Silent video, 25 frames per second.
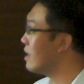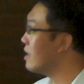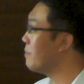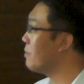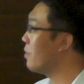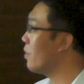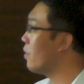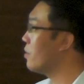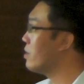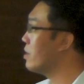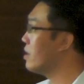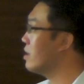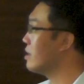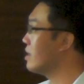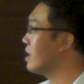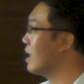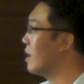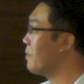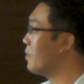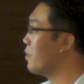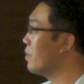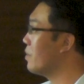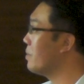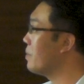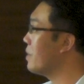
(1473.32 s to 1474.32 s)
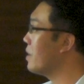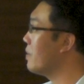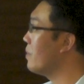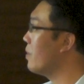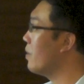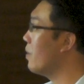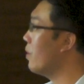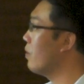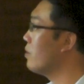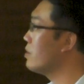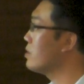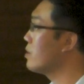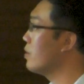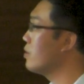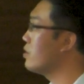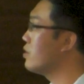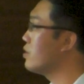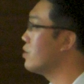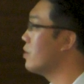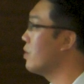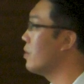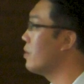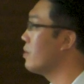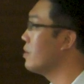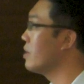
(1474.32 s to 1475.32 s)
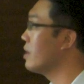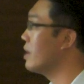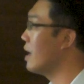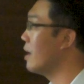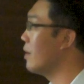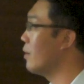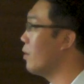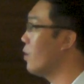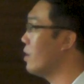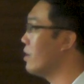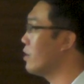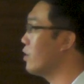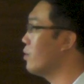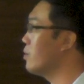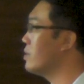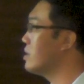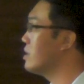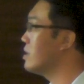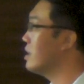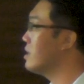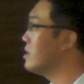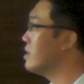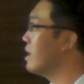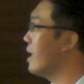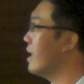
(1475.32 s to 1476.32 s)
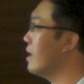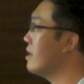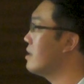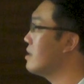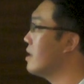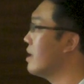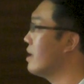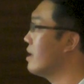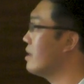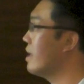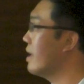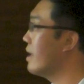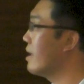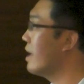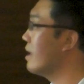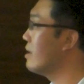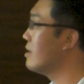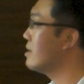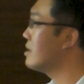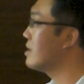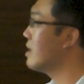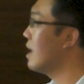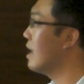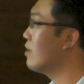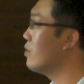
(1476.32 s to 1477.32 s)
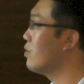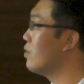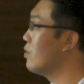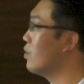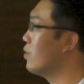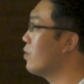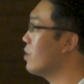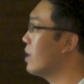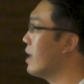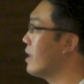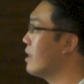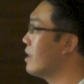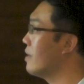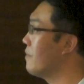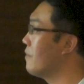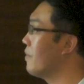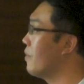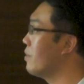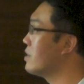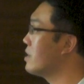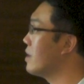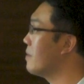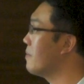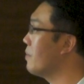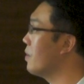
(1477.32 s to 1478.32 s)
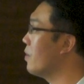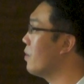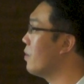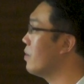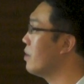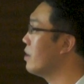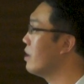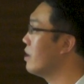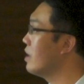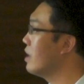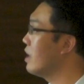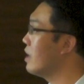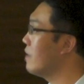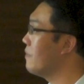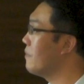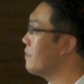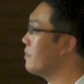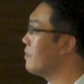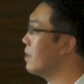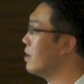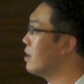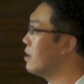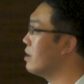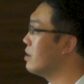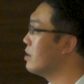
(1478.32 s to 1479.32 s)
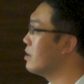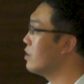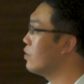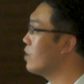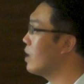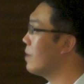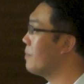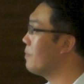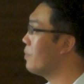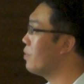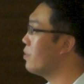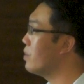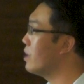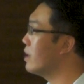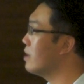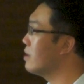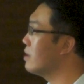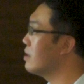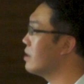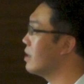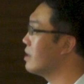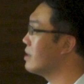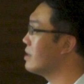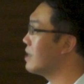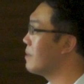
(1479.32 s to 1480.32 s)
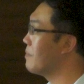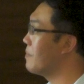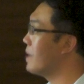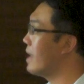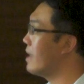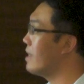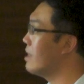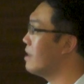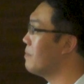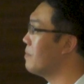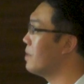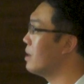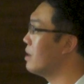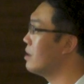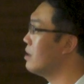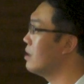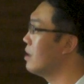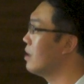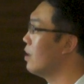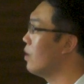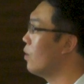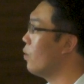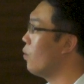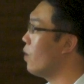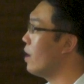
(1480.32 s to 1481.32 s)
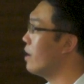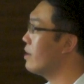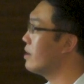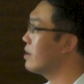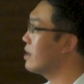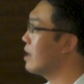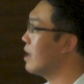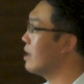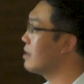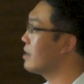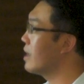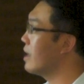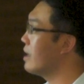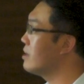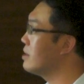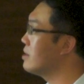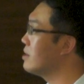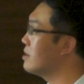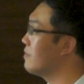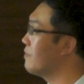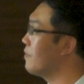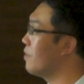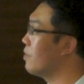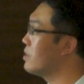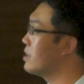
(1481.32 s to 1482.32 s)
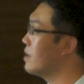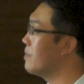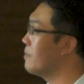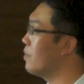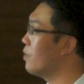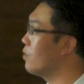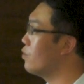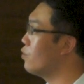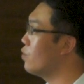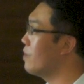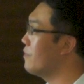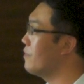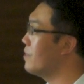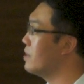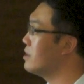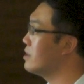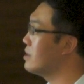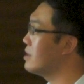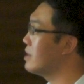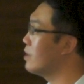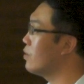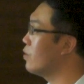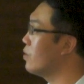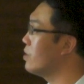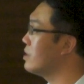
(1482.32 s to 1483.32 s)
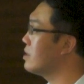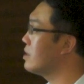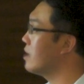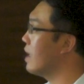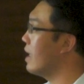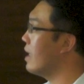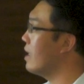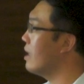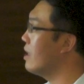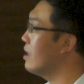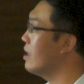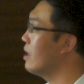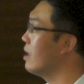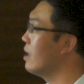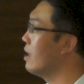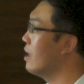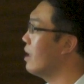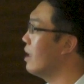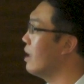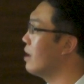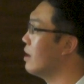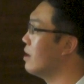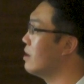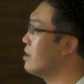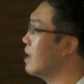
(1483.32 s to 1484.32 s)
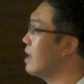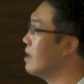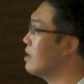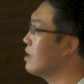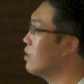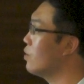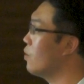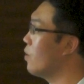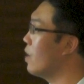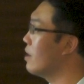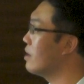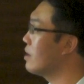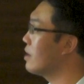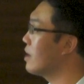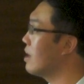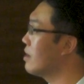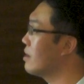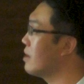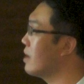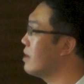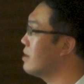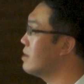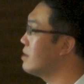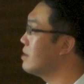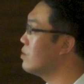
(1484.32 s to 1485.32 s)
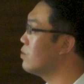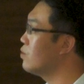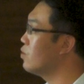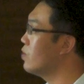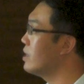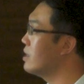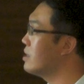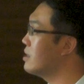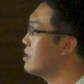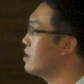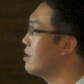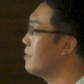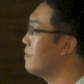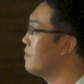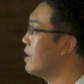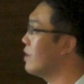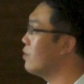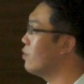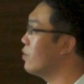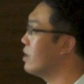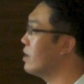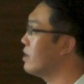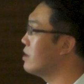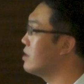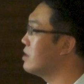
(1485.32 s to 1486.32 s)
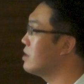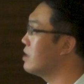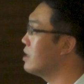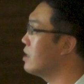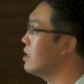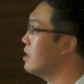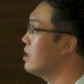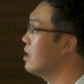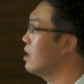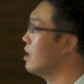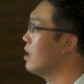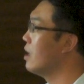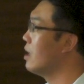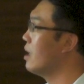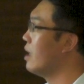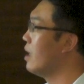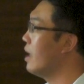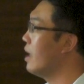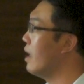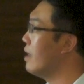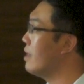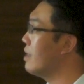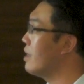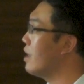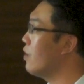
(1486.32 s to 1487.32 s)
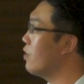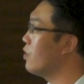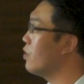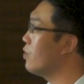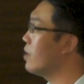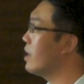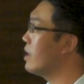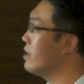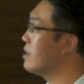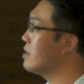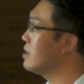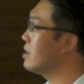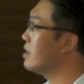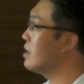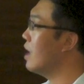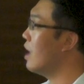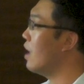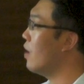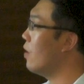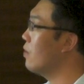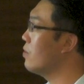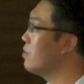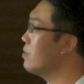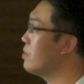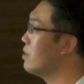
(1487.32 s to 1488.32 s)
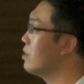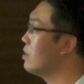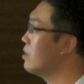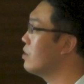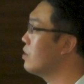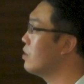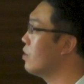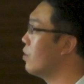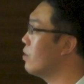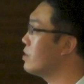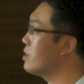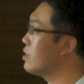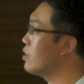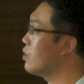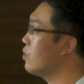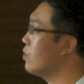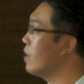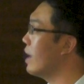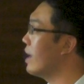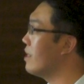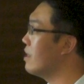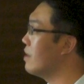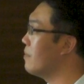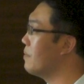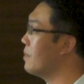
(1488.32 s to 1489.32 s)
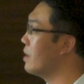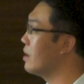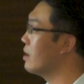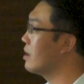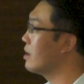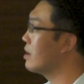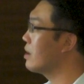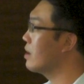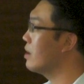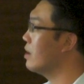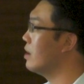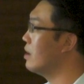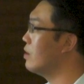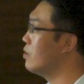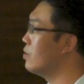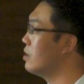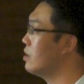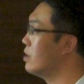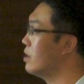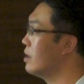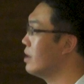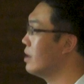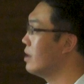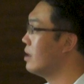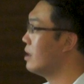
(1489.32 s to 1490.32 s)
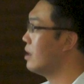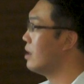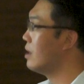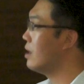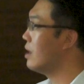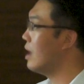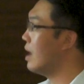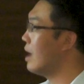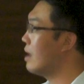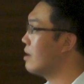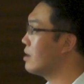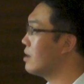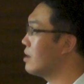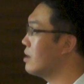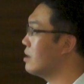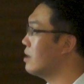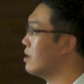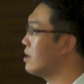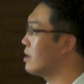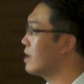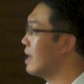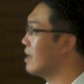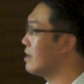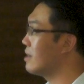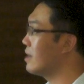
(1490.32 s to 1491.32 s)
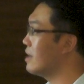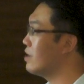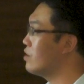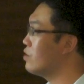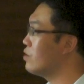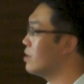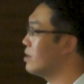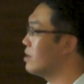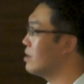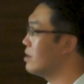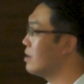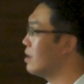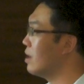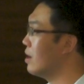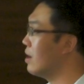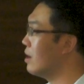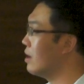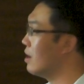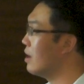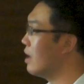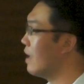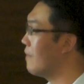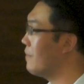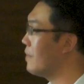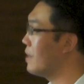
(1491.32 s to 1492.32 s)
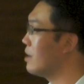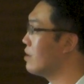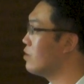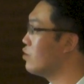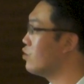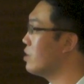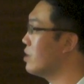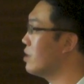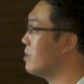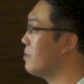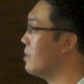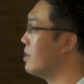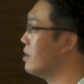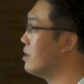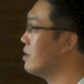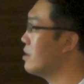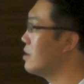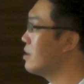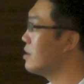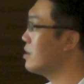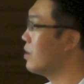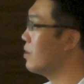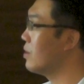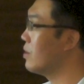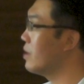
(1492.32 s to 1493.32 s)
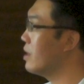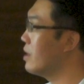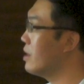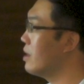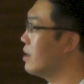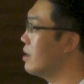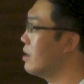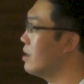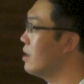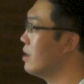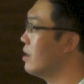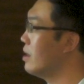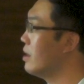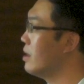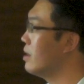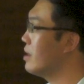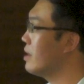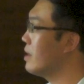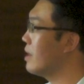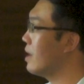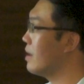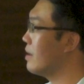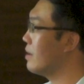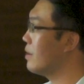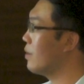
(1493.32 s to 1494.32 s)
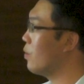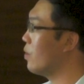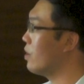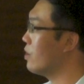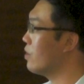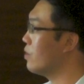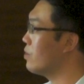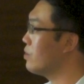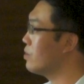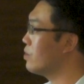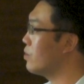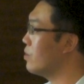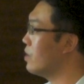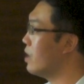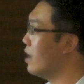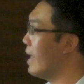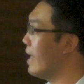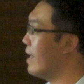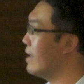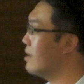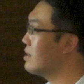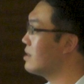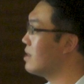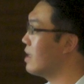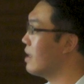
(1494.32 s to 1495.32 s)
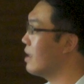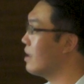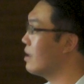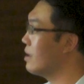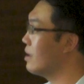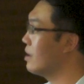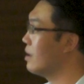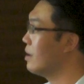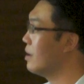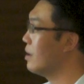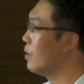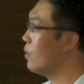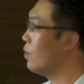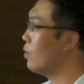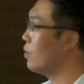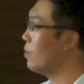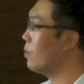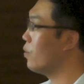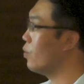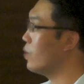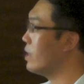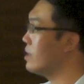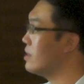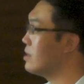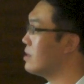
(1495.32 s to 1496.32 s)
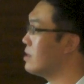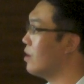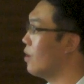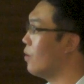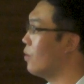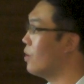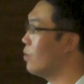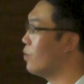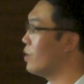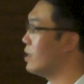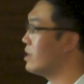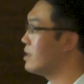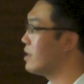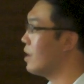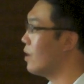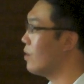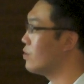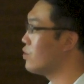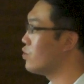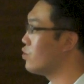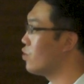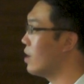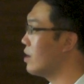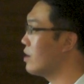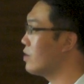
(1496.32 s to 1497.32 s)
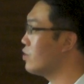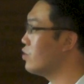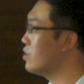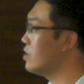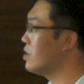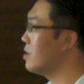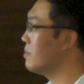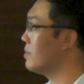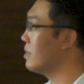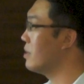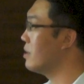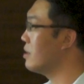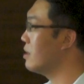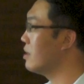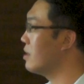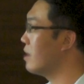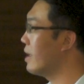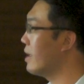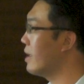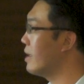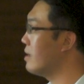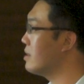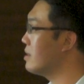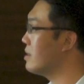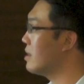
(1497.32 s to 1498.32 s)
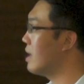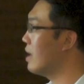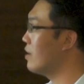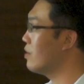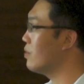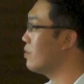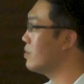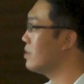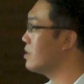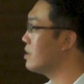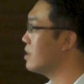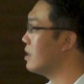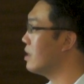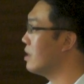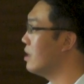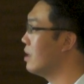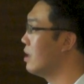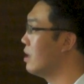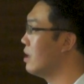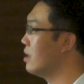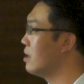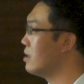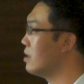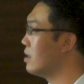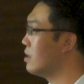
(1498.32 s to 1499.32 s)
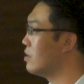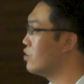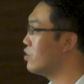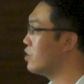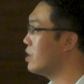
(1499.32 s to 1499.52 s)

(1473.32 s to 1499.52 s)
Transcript: that important? Because people also show, when use this assay, they can start to look at, for example, if you can put in the same element, one contains, for example, reference sequence A, and another one contains risk variant C, and now you can see how those two elements are under the condition after treatment. So here, when you do the assay with or without drug treatment, they can start to see the